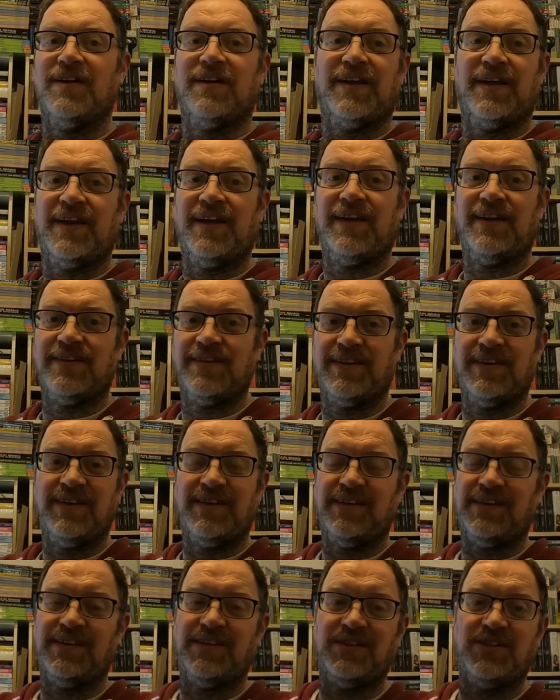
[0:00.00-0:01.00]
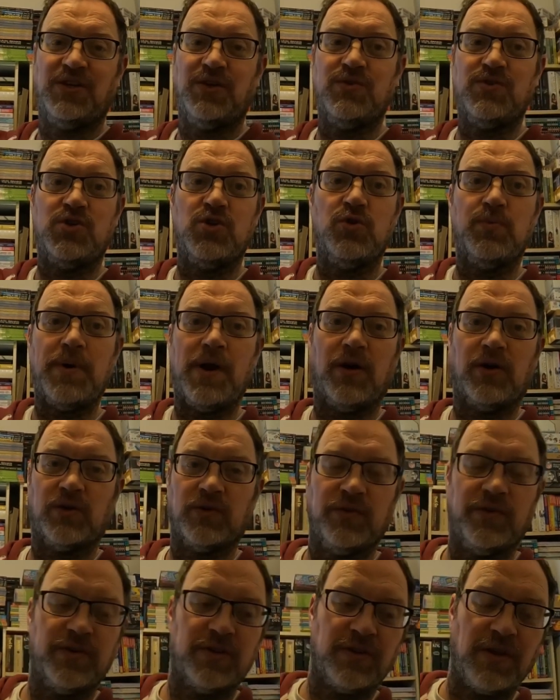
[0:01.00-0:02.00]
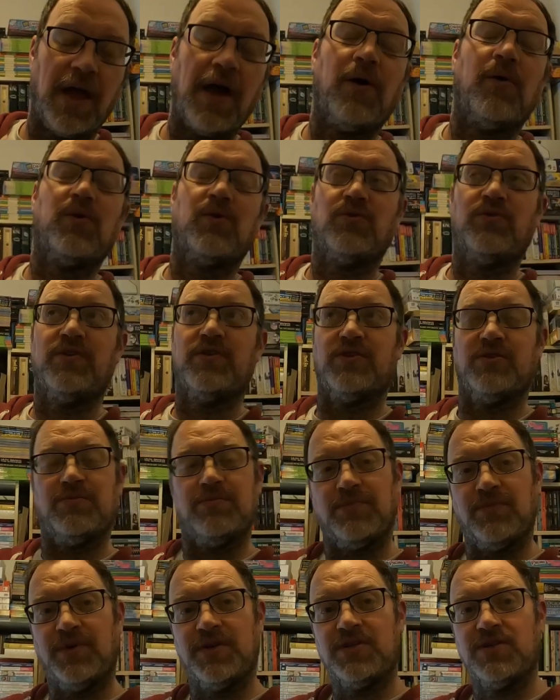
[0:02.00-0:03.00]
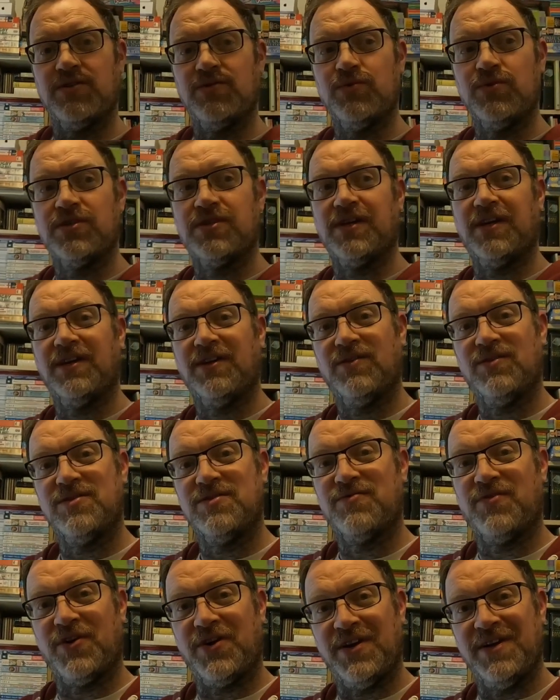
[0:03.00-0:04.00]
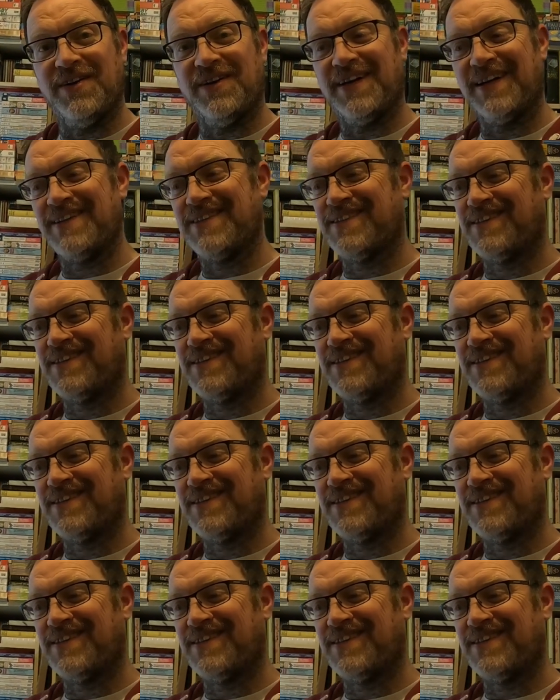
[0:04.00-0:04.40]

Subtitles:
hit the YouTube algorithm, which was very nice.